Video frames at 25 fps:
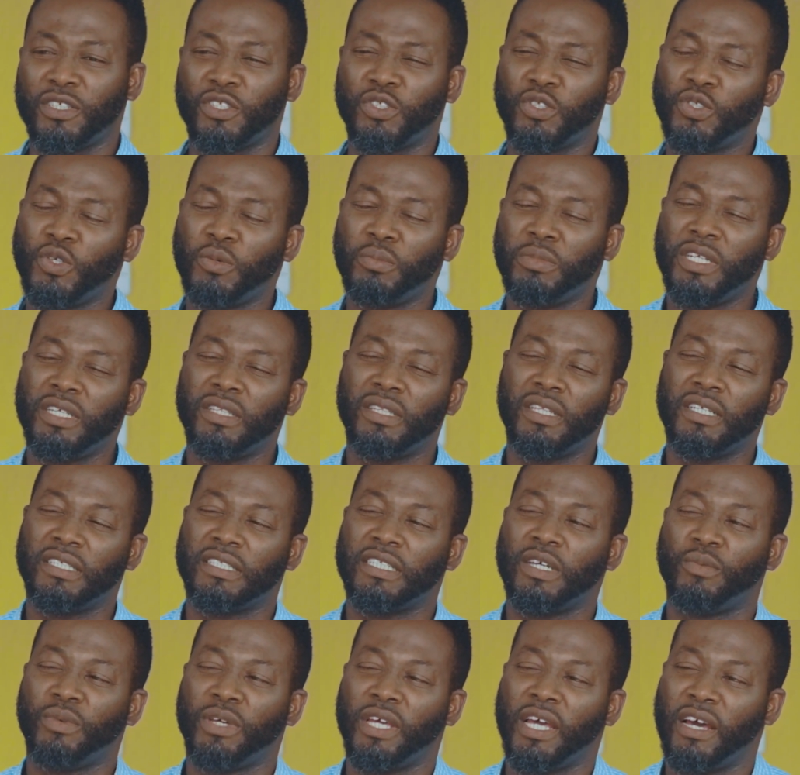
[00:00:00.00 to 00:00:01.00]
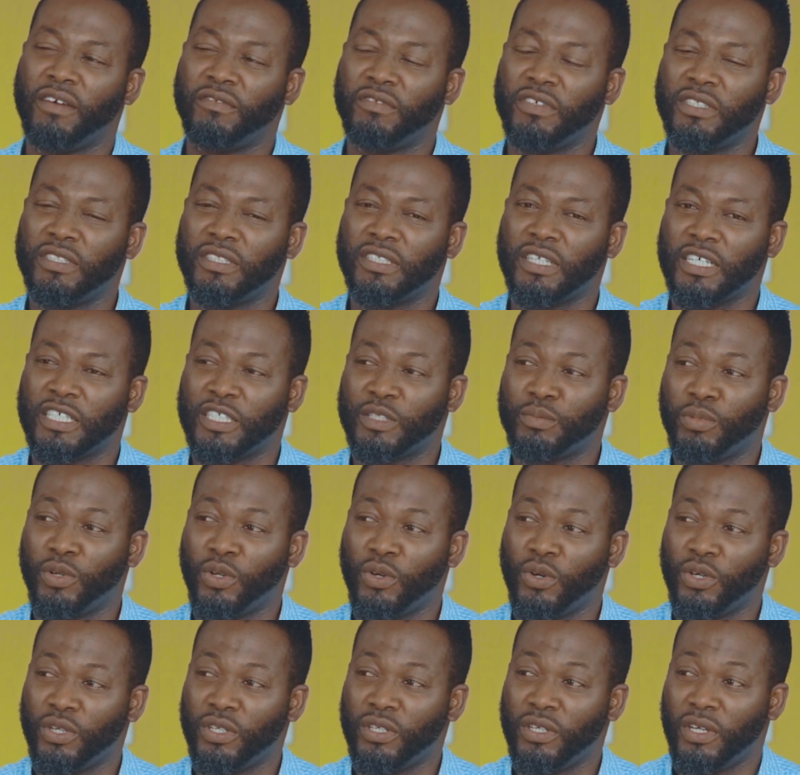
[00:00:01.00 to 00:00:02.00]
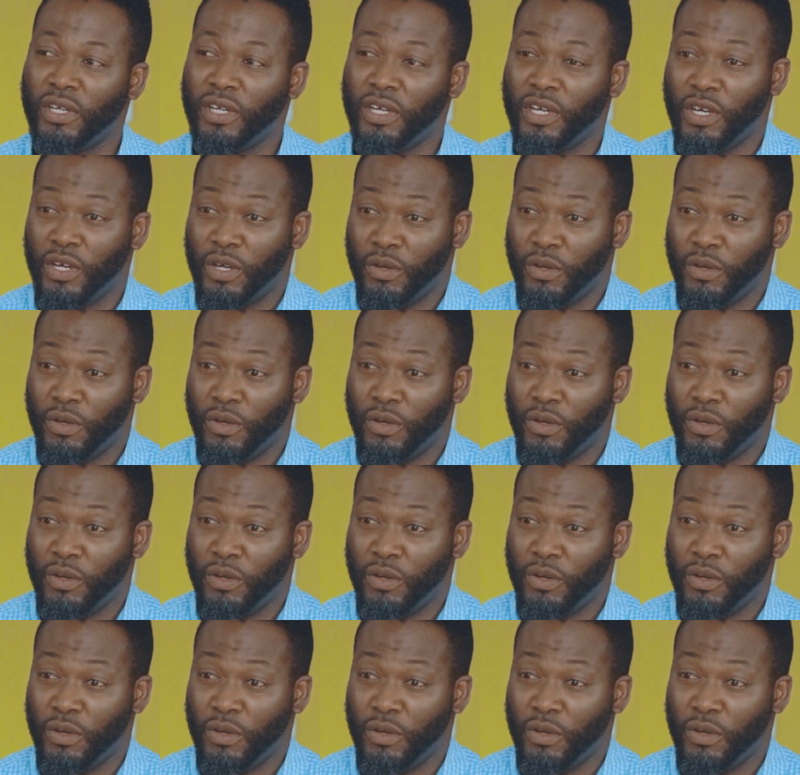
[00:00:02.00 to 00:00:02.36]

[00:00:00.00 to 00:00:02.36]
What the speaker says: But there's so many things that we haven't explored